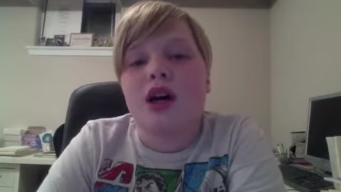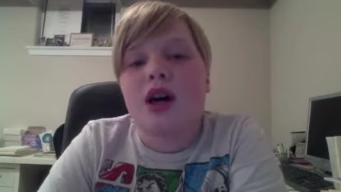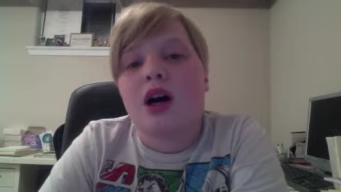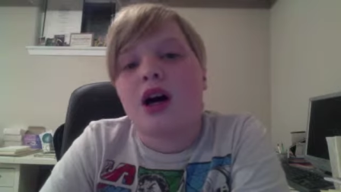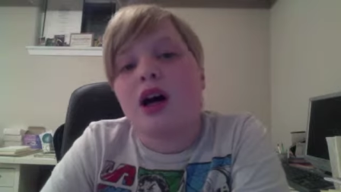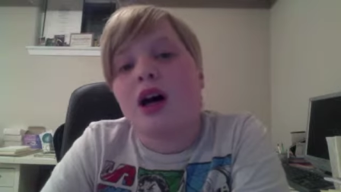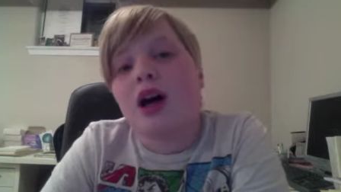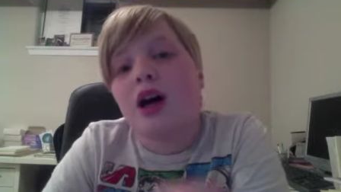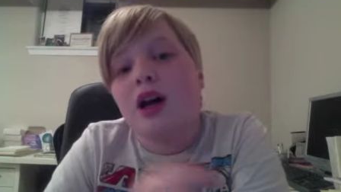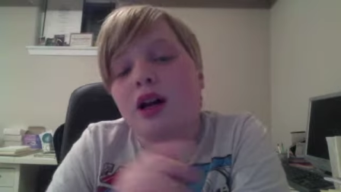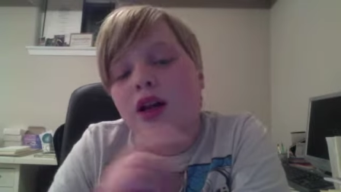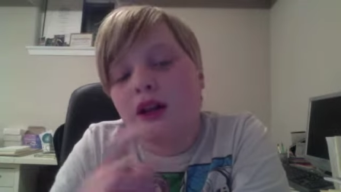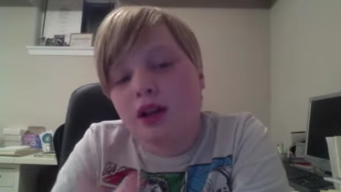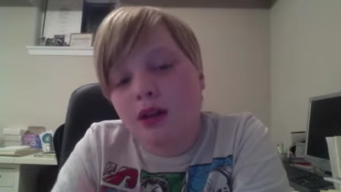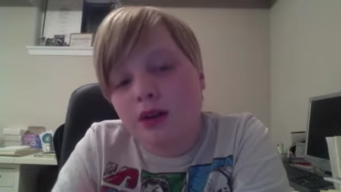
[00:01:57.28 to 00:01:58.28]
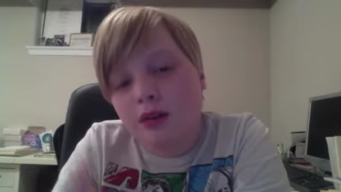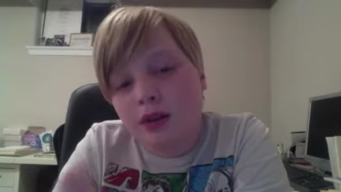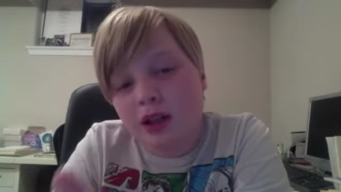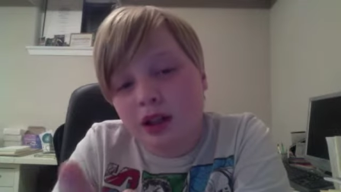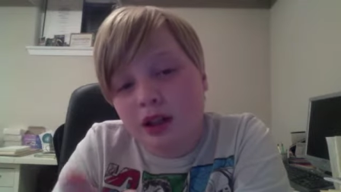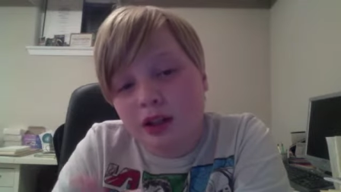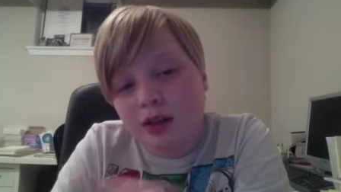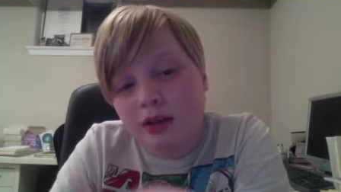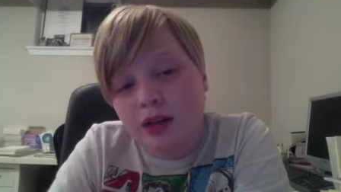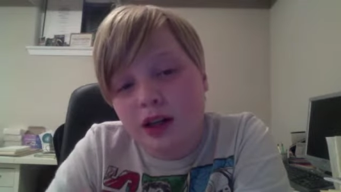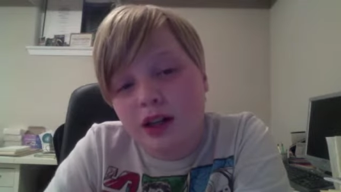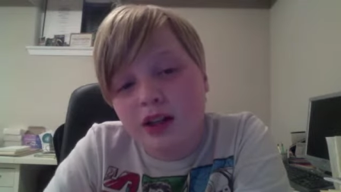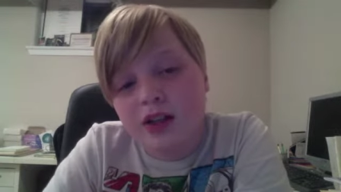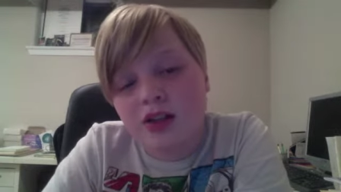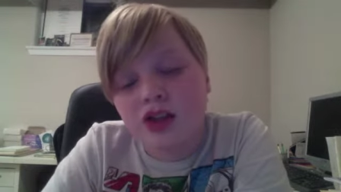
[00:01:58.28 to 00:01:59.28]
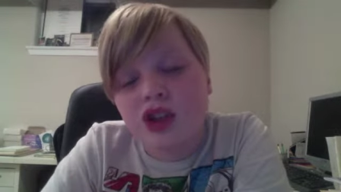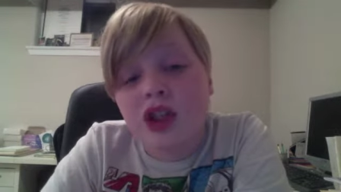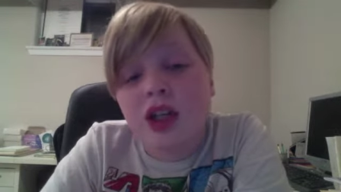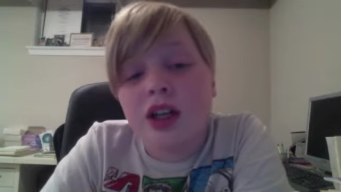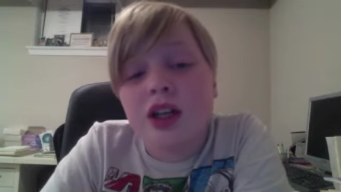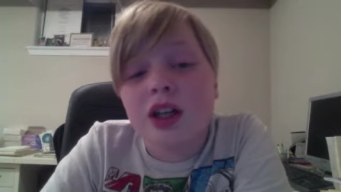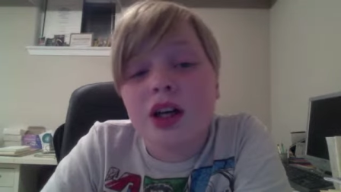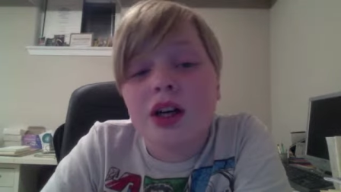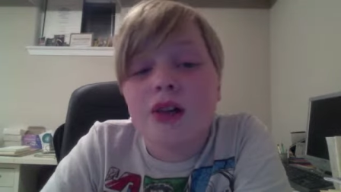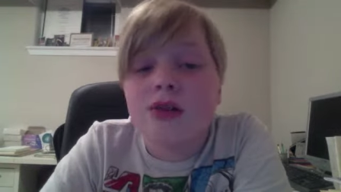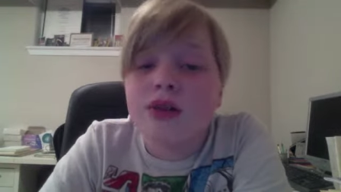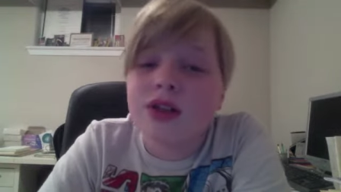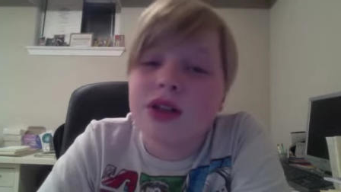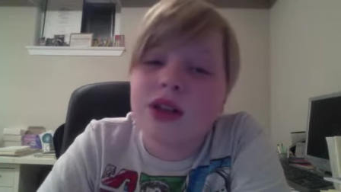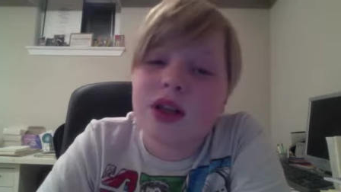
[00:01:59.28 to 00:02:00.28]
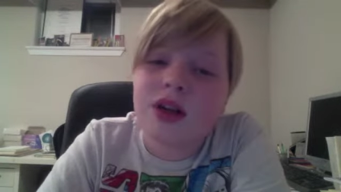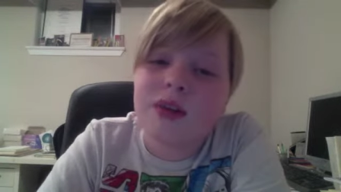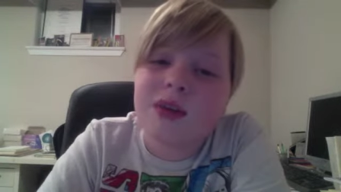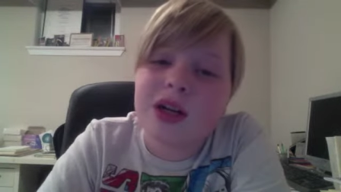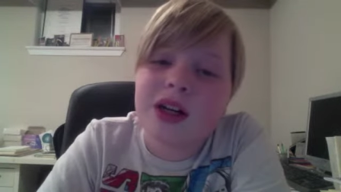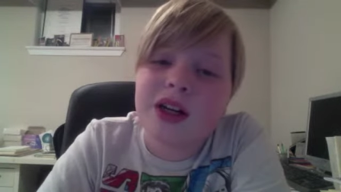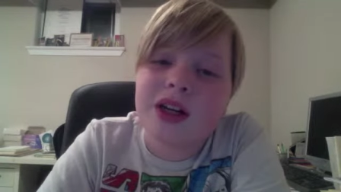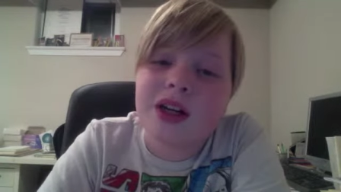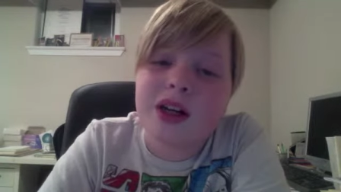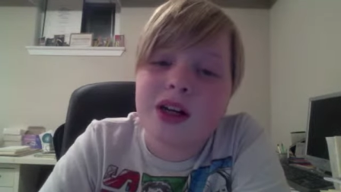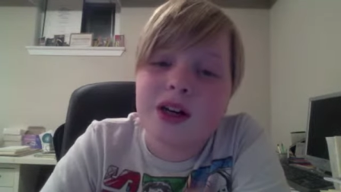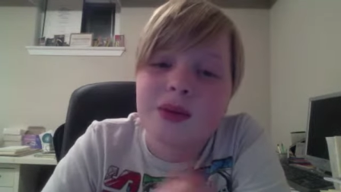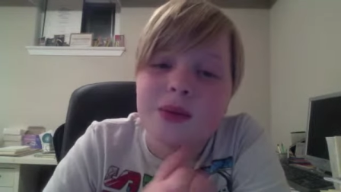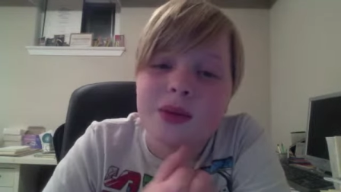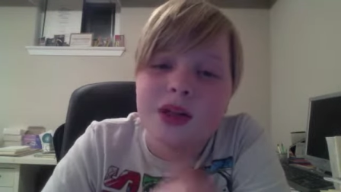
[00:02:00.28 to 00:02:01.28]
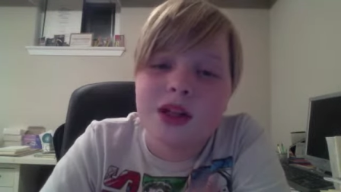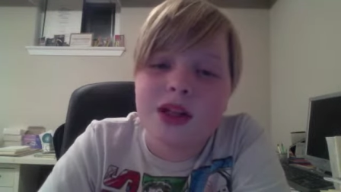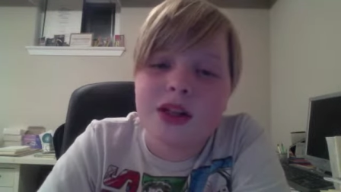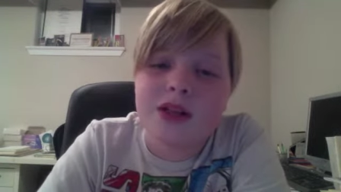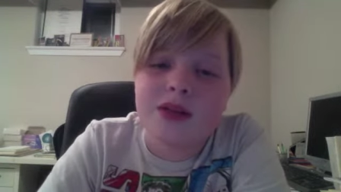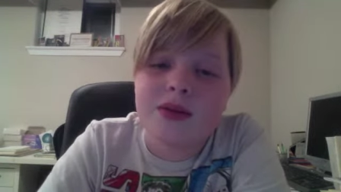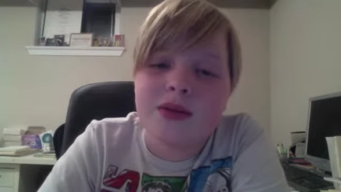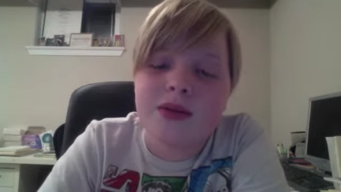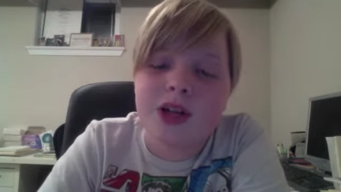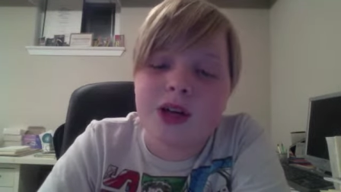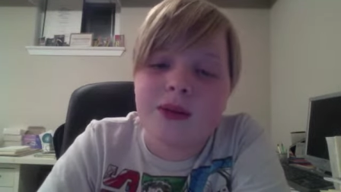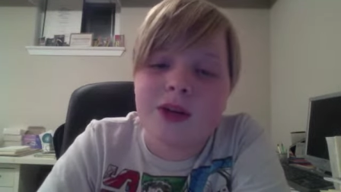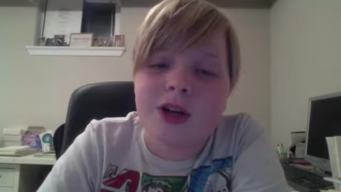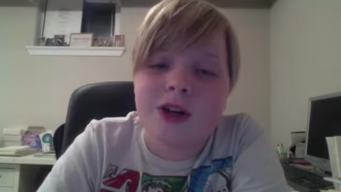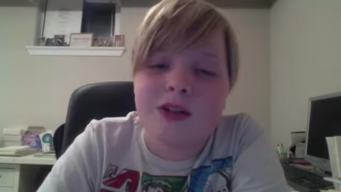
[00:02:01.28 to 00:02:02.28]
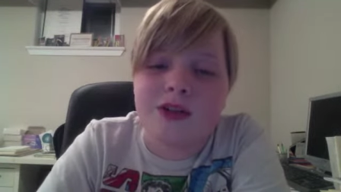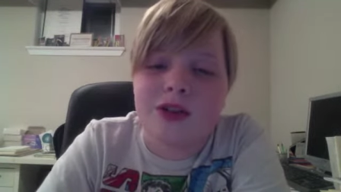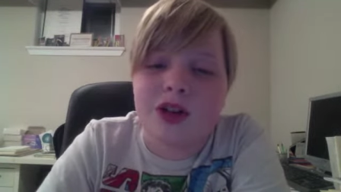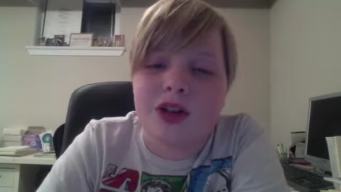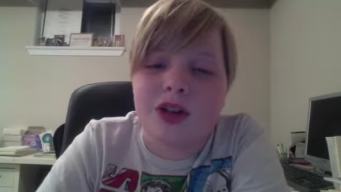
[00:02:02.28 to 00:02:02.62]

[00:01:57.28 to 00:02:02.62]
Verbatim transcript: I would like you guys to check out my uh, my Comic Con vlog